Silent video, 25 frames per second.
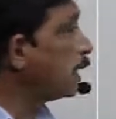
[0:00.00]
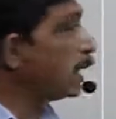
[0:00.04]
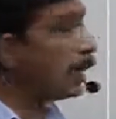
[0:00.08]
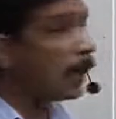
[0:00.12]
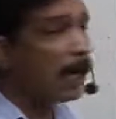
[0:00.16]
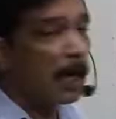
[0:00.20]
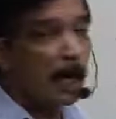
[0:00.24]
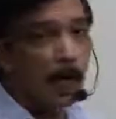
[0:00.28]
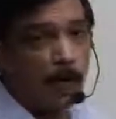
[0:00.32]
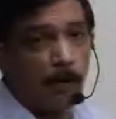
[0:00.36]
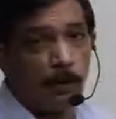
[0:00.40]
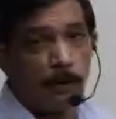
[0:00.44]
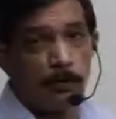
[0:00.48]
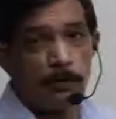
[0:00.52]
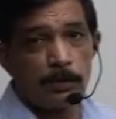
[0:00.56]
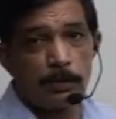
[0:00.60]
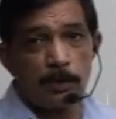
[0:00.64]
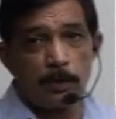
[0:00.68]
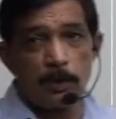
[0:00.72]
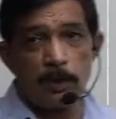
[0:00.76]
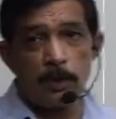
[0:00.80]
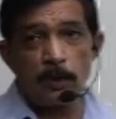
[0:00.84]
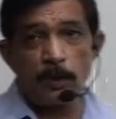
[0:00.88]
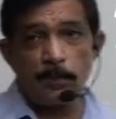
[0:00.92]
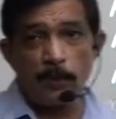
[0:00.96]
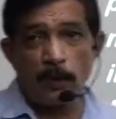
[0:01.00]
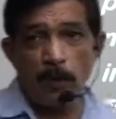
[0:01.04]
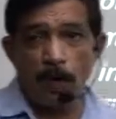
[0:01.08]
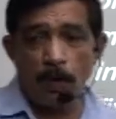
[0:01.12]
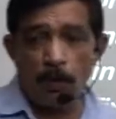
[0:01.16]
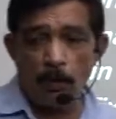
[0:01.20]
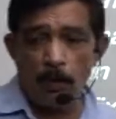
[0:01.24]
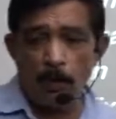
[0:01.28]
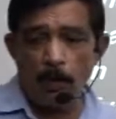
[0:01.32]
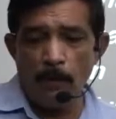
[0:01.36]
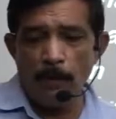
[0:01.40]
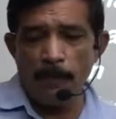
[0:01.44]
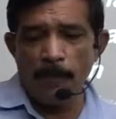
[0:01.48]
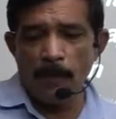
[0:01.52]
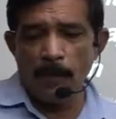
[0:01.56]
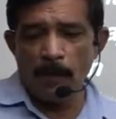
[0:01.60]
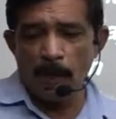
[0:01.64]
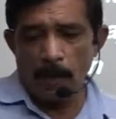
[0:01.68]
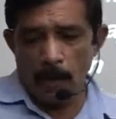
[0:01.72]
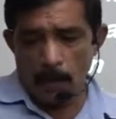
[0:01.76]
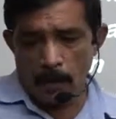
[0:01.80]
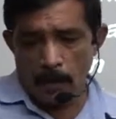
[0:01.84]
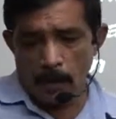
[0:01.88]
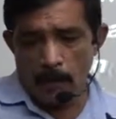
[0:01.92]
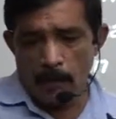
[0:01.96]
that I have since found
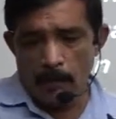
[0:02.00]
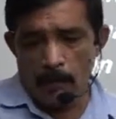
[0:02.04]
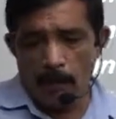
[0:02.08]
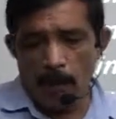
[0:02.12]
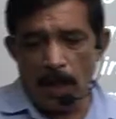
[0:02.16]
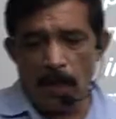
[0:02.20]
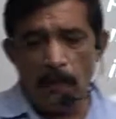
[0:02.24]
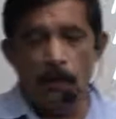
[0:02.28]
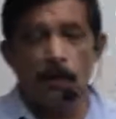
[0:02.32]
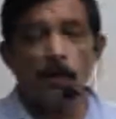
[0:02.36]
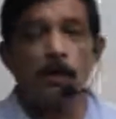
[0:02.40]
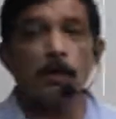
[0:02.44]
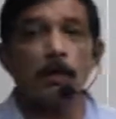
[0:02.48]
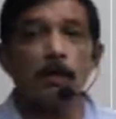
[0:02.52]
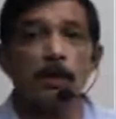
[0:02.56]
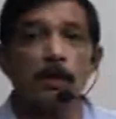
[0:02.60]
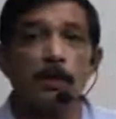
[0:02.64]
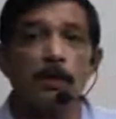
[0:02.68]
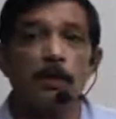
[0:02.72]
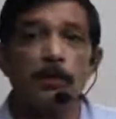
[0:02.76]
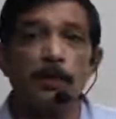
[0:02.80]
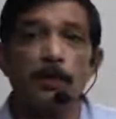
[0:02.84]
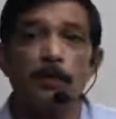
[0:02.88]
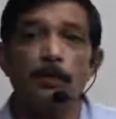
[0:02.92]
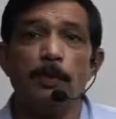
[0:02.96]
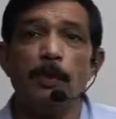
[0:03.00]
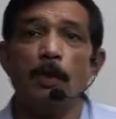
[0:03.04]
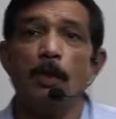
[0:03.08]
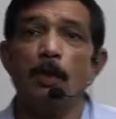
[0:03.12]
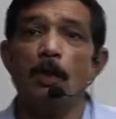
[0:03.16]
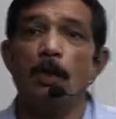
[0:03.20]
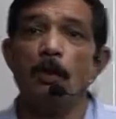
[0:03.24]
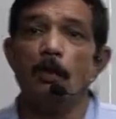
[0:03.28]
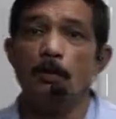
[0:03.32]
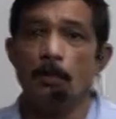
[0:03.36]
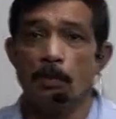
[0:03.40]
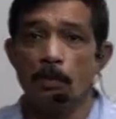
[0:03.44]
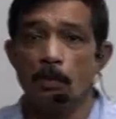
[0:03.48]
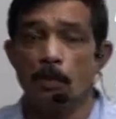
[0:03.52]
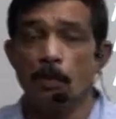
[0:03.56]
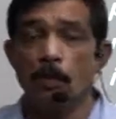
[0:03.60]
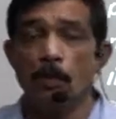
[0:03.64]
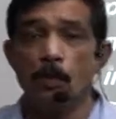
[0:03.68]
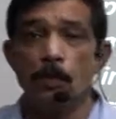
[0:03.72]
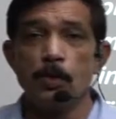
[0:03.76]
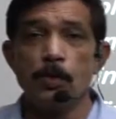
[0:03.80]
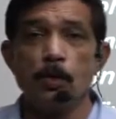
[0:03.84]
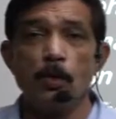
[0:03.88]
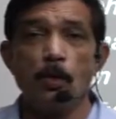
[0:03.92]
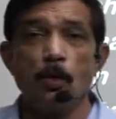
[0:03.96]
by most of the people,
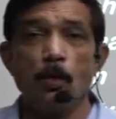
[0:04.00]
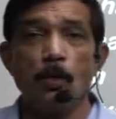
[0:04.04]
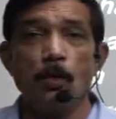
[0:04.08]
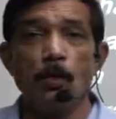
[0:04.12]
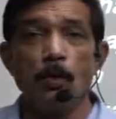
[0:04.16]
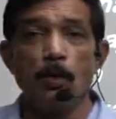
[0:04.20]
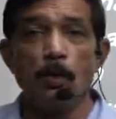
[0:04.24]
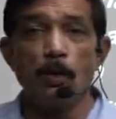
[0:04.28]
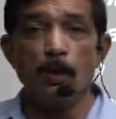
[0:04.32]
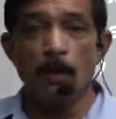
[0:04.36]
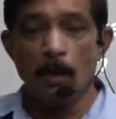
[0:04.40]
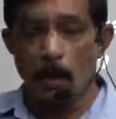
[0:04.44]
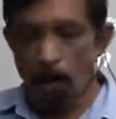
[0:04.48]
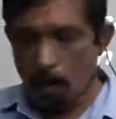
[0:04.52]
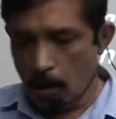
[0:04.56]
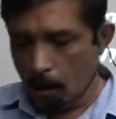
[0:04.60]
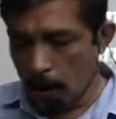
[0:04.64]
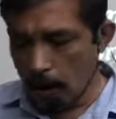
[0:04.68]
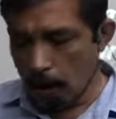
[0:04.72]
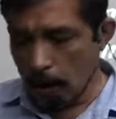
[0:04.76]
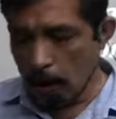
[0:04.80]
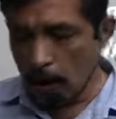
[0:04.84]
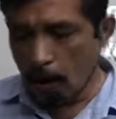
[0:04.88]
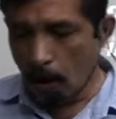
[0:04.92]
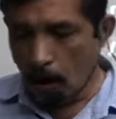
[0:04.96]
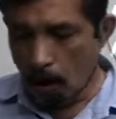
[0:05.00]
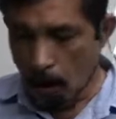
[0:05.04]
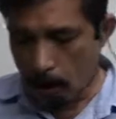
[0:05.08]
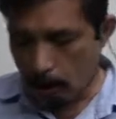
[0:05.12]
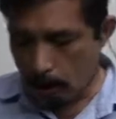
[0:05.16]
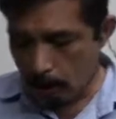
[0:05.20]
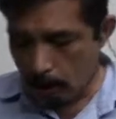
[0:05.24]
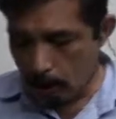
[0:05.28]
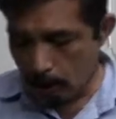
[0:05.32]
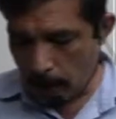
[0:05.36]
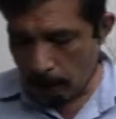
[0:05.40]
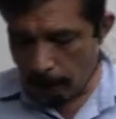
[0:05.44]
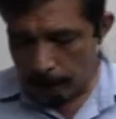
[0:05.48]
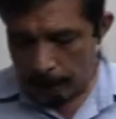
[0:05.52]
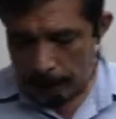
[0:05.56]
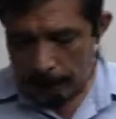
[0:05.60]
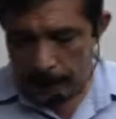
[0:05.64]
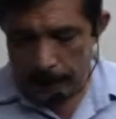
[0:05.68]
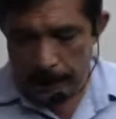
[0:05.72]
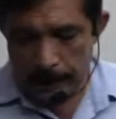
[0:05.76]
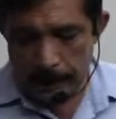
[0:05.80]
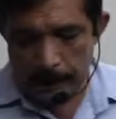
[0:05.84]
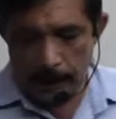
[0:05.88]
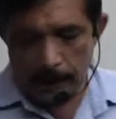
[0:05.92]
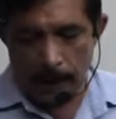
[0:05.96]
those who own an otter as
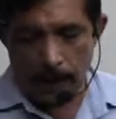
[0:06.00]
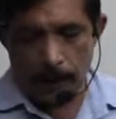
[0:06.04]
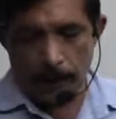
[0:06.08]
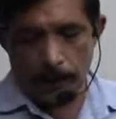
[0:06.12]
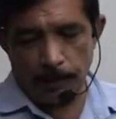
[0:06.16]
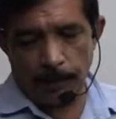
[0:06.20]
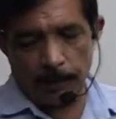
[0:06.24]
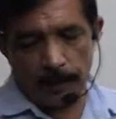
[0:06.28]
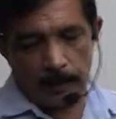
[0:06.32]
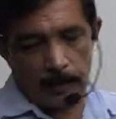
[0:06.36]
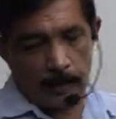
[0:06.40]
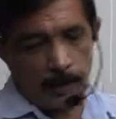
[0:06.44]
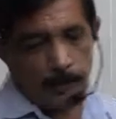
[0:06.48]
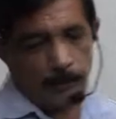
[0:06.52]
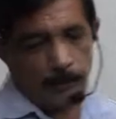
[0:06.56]
a pet.